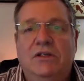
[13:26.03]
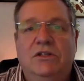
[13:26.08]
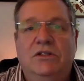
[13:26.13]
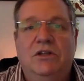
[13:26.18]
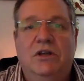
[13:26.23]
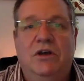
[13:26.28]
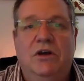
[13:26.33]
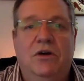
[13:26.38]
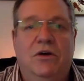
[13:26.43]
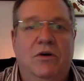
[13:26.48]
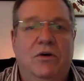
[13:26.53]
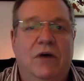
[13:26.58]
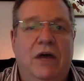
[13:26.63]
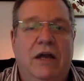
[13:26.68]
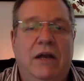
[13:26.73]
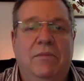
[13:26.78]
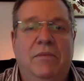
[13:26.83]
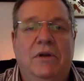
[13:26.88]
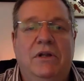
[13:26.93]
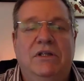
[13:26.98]

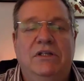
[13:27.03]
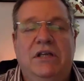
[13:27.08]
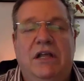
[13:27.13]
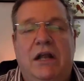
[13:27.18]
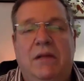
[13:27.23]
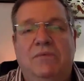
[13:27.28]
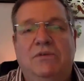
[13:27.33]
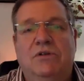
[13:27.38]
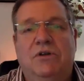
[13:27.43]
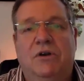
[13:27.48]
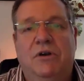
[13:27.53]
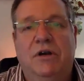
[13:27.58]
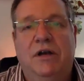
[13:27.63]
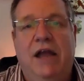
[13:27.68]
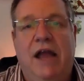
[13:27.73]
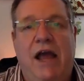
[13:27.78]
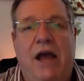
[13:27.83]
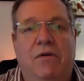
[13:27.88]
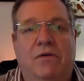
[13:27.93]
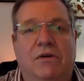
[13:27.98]
And I'm going to set up certain
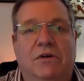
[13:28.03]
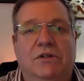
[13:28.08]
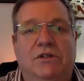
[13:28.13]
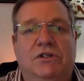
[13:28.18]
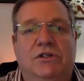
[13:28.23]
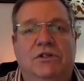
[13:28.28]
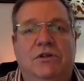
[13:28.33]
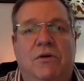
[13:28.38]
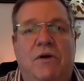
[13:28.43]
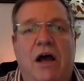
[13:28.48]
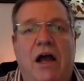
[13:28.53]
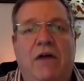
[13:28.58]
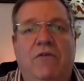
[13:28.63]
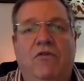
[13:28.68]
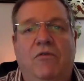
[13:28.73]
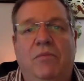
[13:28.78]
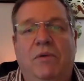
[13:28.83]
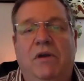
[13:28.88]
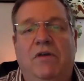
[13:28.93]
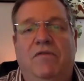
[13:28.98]
hours. So I
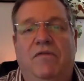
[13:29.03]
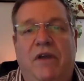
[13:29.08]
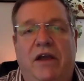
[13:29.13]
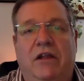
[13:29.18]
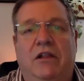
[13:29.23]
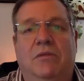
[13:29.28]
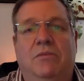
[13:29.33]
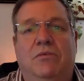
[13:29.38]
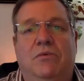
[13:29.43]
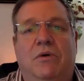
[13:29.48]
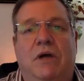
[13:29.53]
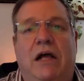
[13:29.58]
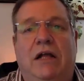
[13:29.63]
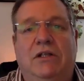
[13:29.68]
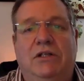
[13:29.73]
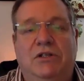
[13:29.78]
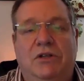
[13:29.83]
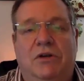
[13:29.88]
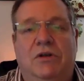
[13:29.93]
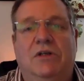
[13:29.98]
will be available
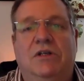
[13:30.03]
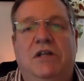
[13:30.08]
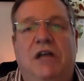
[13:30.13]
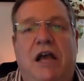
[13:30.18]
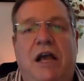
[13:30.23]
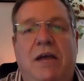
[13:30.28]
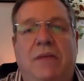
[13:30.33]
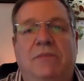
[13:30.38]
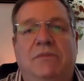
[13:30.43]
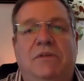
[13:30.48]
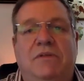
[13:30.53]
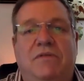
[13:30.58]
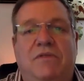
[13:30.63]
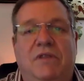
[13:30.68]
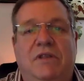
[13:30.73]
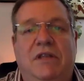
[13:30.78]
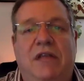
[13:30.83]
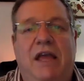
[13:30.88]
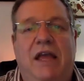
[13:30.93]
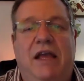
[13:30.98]
at certain times of the
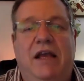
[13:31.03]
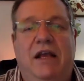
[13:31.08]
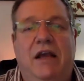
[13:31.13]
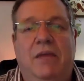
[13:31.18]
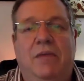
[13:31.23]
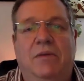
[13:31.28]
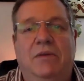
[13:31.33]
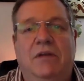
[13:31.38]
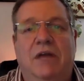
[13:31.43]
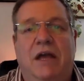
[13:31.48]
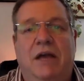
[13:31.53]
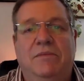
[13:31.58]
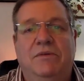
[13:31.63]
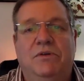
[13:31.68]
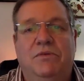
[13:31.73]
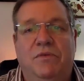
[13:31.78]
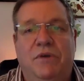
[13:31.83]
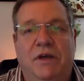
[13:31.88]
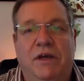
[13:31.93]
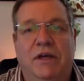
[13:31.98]
day, a couple times
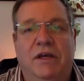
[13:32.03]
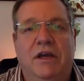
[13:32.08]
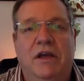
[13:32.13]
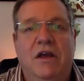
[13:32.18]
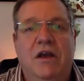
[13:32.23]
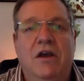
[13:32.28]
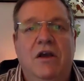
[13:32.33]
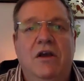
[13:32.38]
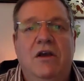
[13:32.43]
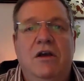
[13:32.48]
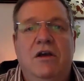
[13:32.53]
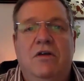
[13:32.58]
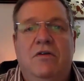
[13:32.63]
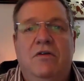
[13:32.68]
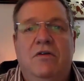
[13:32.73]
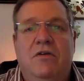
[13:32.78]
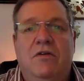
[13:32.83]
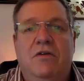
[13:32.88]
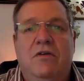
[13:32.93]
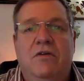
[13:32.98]
a week,
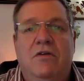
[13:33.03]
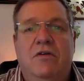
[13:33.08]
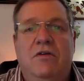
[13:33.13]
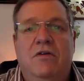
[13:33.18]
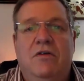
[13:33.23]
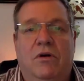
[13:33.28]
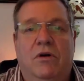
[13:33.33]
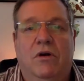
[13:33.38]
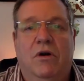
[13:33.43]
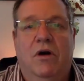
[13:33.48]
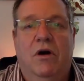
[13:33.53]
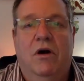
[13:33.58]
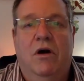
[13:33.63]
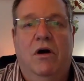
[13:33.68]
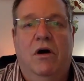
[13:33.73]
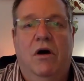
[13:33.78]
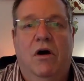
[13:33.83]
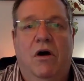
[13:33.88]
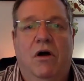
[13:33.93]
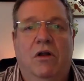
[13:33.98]
for
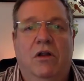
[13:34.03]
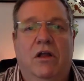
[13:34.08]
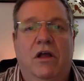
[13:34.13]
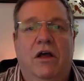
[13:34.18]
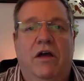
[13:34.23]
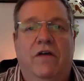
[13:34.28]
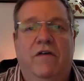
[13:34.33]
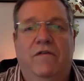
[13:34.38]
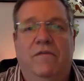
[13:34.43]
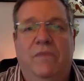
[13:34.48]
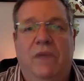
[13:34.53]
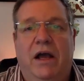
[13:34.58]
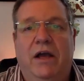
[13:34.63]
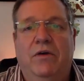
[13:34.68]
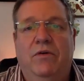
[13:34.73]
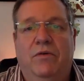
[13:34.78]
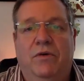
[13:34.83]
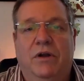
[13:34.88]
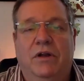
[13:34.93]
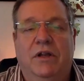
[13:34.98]
all of my
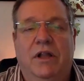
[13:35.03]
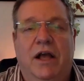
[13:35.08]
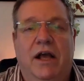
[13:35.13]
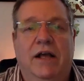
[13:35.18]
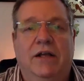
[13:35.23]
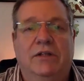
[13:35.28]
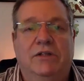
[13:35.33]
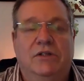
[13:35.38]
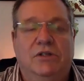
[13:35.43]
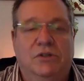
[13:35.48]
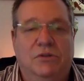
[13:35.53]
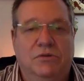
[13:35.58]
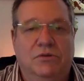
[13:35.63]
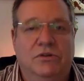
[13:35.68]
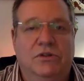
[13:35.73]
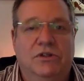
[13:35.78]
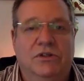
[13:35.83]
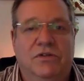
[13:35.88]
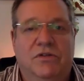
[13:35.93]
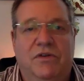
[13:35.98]
online
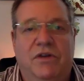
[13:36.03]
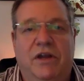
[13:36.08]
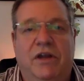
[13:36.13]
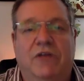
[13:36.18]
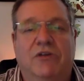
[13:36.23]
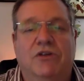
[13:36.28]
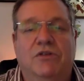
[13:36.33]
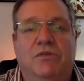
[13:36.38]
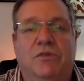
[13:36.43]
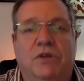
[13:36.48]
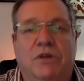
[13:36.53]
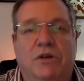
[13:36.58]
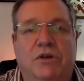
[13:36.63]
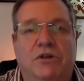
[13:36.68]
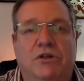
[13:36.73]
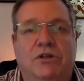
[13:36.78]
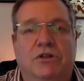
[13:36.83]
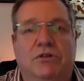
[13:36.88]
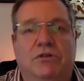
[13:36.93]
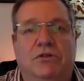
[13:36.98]
students for English
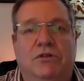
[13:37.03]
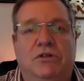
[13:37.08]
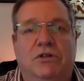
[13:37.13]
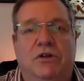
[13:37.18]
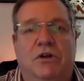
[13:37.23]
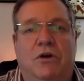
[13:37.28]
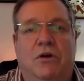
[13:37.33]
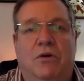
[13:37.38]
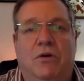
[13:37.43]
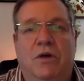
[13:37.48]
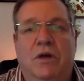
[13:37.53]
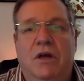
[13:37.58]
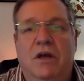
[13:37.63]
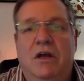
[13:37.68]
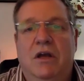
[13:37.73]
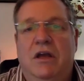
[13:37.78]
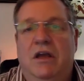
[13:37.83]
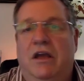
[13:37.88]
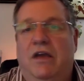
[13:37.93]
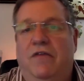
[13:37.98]
102. So
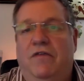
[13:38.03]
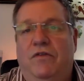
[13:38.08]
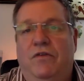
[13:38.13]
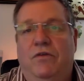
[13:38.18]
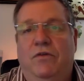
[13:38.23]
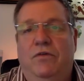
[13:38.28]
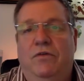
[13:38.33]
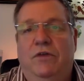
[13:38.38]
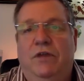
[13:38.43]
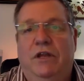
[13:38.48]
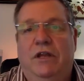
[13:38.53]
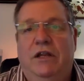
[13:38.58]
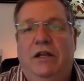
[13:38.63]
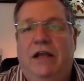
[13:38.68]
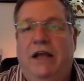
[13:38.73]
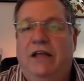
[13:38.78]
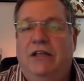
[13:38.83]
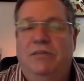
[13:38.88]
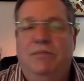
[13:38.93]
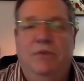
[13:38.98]
if you needed
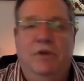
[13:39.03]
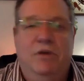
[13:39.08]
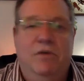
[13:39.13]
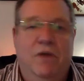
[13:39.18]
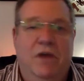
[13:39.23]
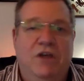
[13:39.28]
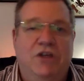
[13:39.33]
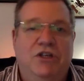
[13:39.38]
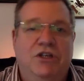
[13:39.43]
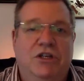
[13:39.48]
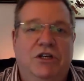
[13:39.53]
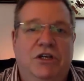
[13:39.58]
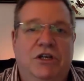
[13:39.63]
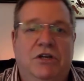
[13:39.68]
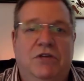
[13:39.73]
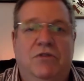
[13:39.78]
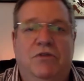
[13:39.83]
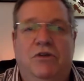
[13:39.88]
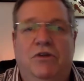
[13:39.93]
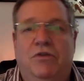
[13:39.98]
to ask me a
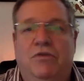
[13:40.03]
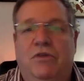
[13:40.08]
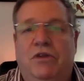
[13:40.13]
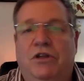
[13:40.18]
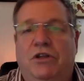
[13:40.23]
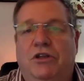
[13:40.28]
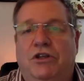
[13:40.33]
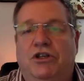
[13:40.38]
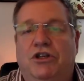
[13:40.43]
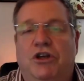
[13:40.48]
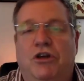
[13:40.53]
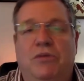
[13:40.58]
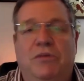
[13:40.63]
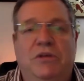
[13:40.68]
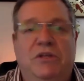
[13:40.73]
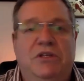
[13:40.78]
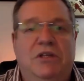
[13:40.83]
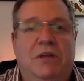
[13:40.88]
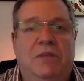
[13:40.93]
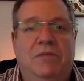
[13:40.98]
question, or you wanted to show me
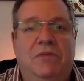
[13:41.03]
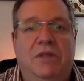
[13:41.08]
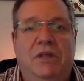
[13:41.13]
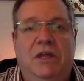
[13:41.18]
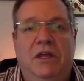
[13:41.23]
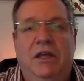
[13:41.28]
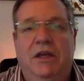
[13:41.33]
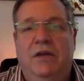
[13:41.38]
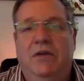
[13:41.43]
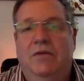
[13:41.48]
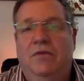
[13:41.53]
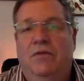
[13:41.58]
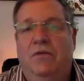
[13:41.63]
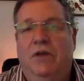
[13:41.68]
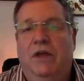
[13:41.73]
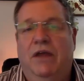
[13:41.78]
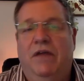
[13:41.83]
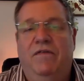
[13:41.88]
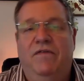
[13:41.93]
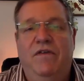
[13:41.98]
something or
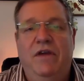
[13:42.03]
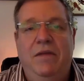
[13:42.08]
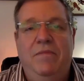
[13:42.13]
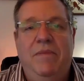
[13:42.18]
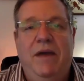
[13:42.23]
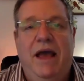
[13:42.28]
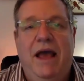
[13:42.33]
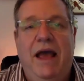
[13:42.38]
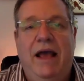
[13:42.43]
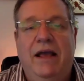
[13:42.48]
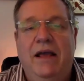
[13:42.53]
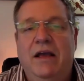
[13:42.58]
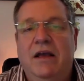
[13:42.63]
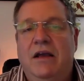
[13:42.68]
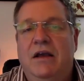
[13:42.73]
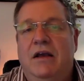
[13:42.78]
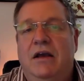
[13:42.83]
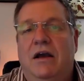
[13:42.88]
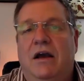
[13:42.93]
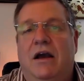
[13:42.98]
get feedback,
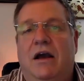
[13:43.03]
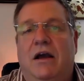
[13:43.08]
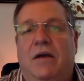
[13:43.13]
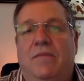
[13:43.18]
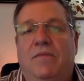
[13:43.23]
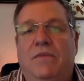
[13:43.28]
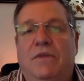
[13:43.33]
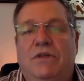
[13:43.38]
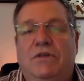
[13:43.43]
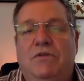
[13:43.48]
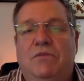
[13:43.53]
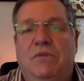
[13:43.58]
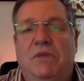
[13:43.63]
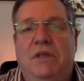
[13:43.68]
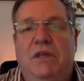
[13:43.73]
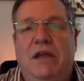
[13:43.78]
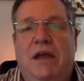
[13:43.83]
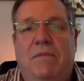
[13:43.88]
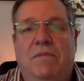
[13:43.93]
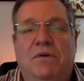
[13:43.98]
this would be
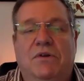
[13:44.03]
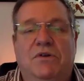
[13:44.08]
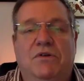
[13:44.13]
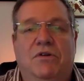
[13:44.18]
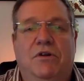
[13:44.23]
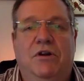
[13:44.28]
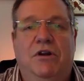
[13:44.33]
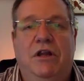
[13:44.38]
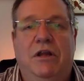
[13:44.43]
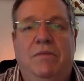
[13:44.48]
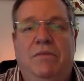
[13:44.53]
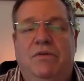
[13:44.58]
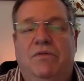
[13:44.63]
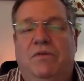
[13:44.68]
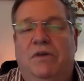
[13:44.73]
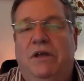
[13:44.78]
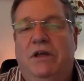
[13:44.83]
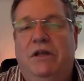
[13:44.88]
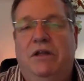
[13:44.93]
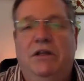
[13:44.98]
the opportunity
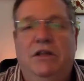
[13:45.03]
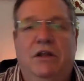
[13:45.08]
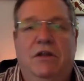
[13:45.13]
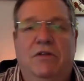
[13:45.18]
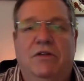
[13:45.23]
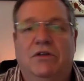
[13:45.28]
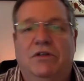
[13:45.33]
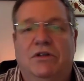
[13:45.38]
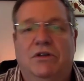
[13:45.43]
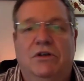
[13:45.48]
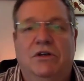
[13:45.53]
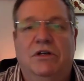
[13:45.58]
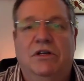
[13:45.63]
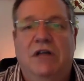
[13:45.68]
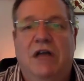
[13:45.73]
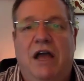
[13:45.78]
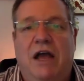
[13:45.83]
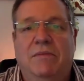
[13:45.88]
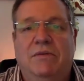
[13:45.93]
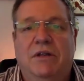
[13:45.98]
between the certain
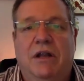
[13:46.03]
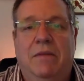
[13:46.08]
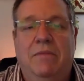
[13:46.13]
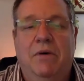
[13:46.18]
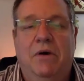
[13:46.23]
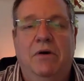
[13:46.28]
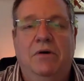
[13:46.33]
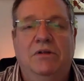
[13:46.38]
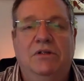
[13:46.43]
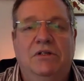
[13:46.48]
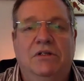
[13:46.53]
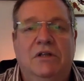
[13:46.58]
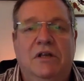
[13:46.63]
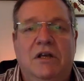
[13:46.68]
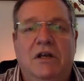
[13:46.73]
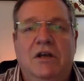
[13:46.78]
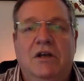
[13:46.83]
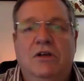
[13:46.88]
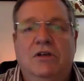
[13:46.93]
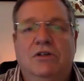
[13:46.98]
times that I post
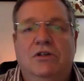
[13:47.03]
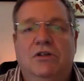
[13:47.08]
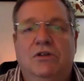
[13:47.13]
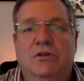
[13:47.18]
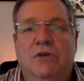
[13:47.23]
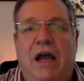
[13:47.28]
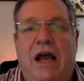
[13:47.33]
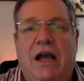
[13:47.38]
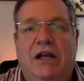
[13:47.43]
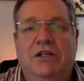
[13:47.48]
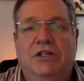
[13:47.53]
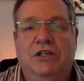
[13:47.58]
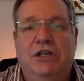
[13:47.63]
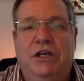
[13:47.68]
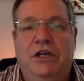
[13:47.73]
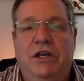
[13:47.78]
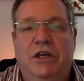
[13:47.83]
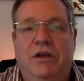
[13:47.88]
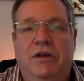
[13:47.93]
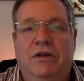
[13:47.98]
to
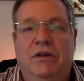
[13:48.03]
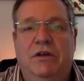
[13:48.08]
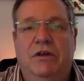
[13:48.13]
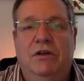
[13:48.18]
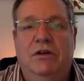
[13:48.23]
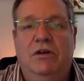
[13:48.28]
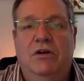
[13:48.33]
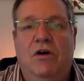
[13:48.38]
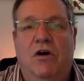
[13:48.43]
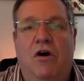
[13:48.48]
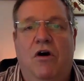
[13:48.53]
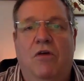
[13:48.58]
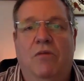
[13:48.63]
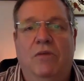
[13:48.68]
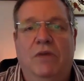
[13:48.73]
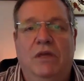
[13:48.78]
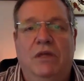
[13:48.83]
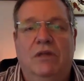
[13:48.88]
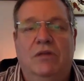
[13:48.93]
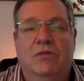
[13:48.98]
actually call
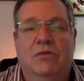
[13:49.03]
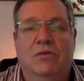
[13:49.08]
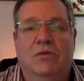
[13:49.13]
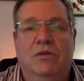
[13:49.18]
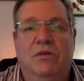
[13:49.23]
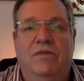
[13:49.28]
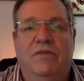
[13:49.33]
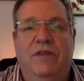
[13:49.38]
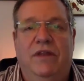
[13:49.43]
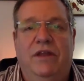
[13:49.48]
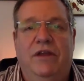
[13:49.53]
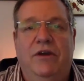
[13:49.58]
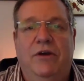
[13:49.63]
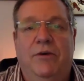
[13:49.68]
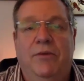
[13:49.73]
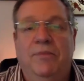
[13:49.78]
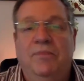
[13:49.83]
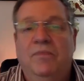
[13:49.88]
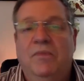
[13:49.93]
me through the video.